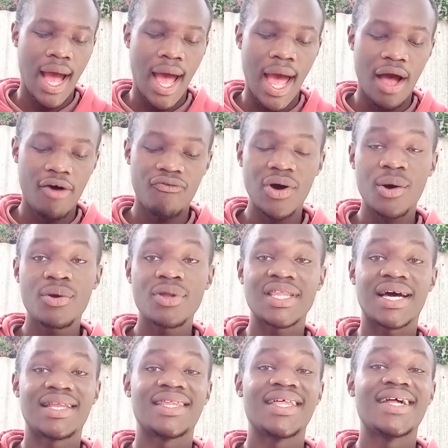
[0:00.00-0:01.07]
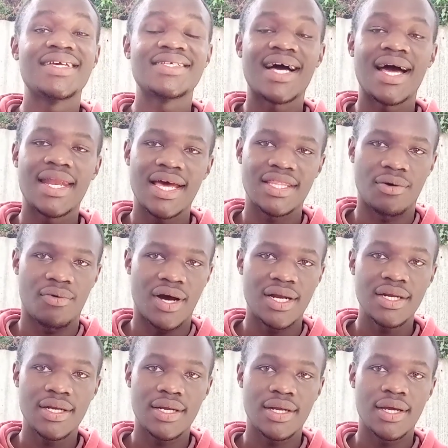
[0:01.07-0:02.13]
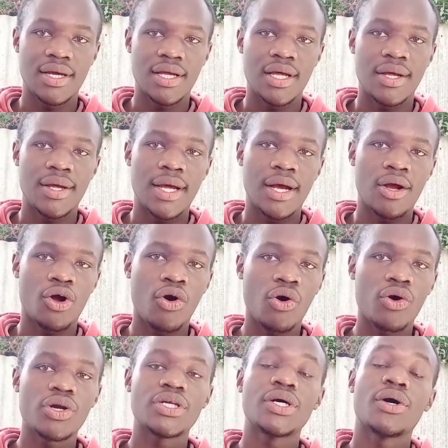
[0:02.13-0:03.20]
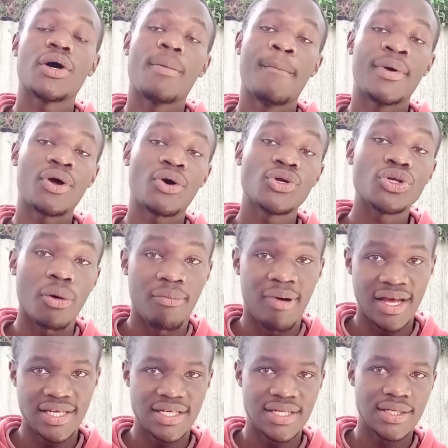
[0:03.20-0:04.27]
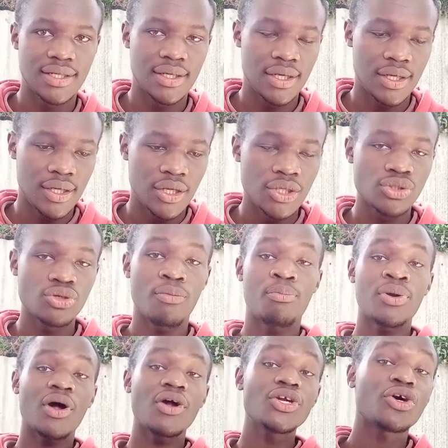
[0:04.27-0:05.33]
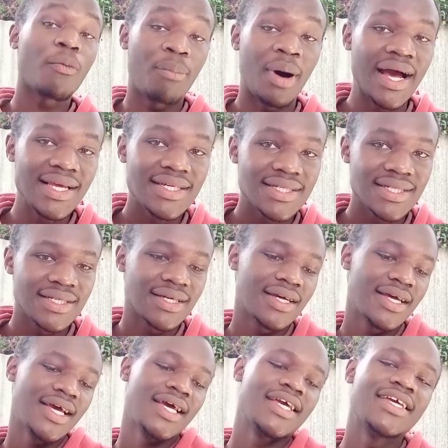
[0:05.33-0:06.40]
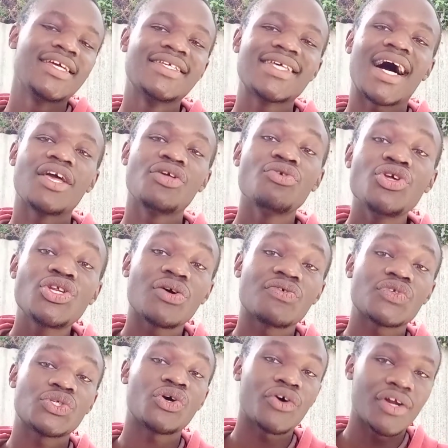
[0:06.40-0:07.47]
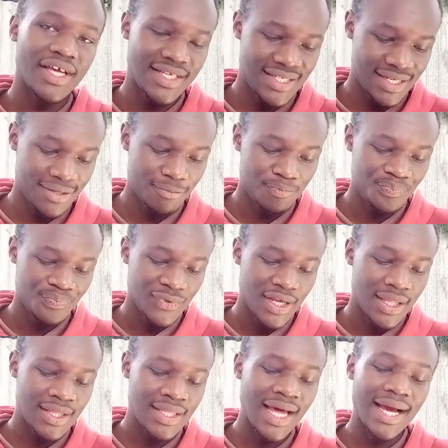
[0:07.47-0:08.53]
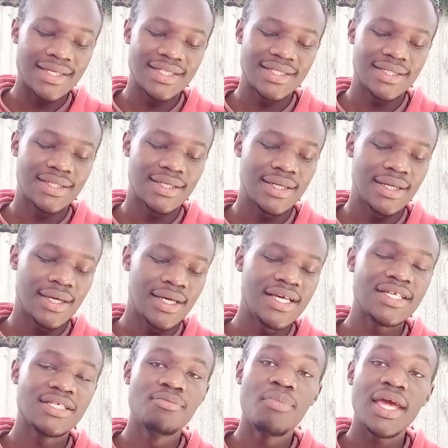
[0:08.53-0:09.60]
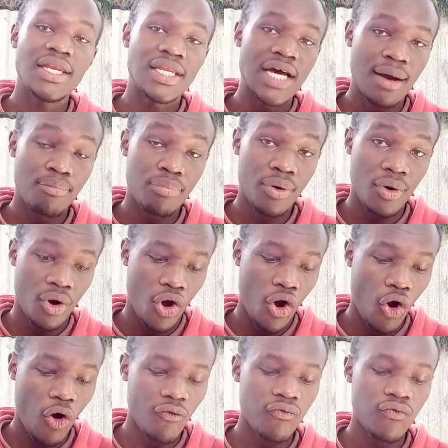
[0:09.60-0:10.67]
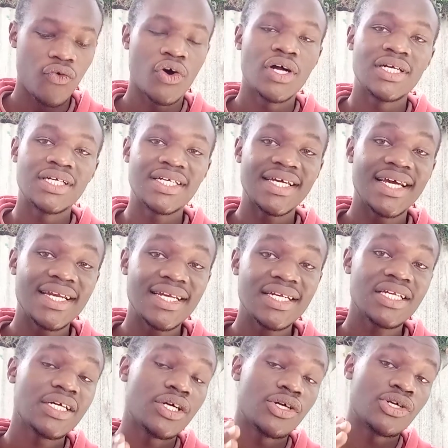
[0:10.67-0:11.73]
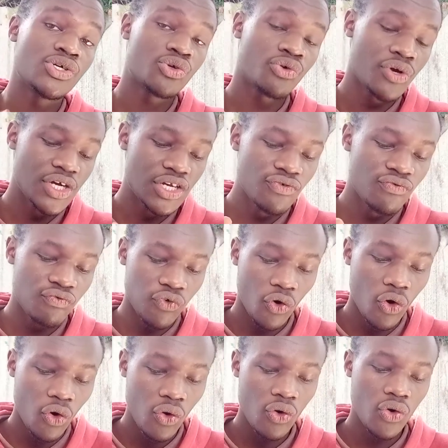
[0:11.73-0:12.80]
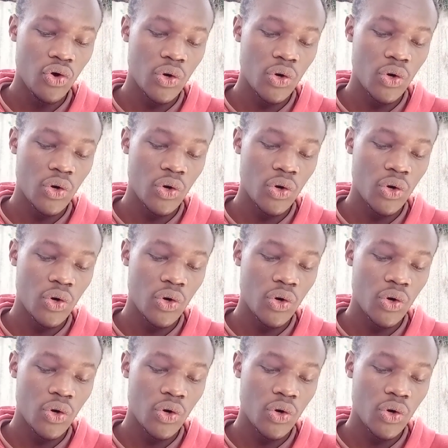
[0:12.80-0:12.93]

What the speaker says: I have found that there is another one called Brontobyte. So Brontobyte is a unit of storage that is made up of 1024